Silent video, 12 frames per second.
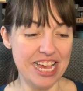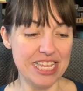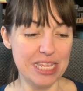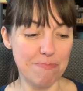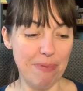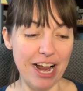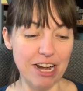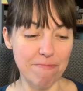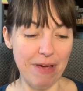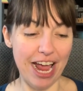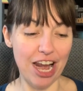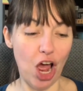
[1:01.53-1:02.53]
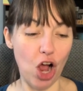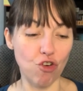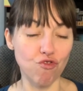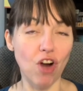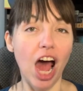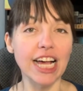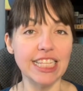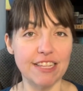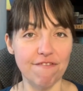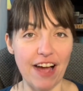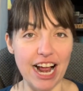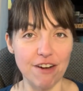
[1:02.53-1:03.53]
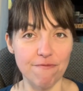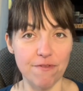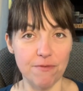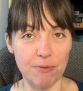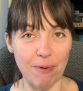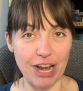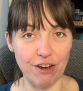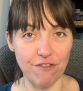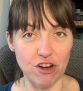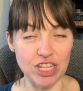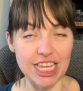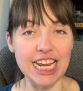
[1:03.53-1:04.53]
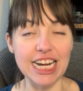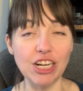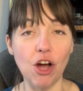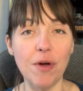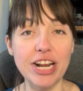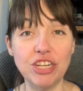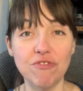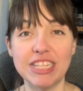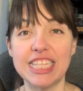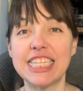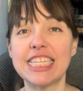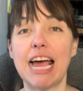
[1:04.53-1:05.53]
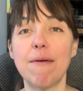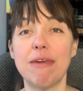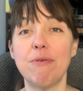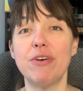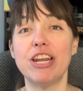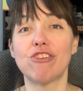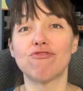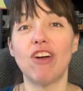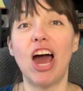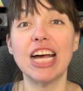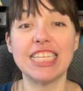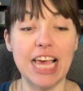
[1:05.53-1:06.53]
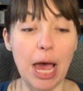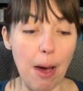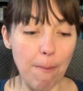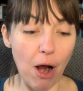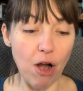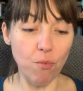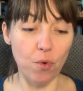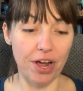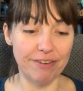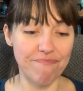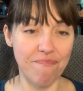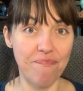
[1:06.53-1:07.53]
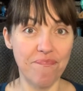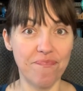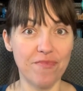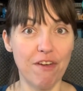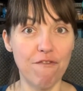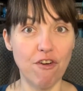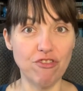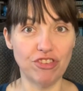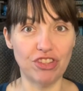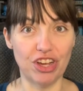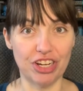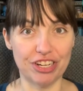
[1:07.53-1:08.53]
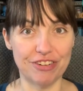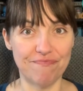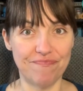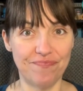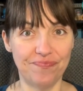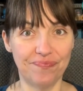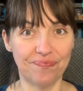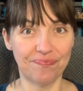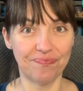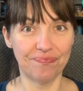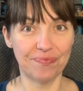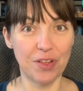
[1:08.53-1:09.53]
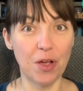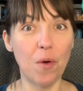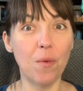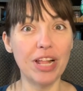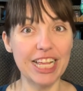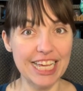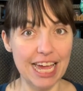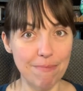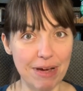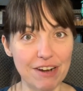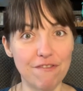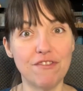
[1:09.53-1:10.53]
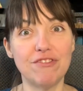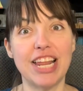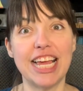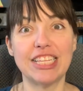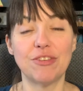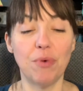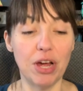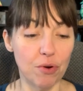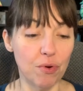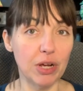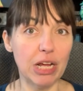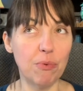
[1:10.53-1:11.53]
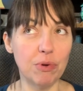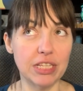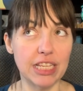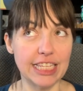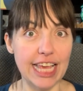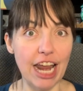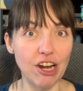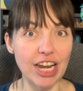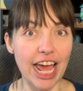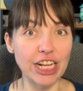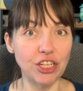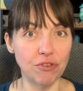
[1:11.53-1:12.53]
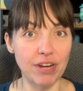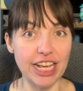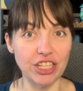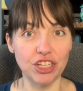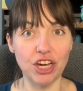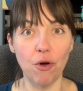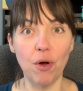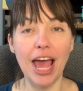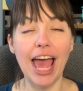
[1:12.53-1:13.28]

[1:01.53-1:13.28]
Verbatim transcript: Spider-Man Across the Spider-Verse. He didn't go into it this time. He went across. Part one. First look. Well, it came out a few days. What? It was a Saturday? Two days ago.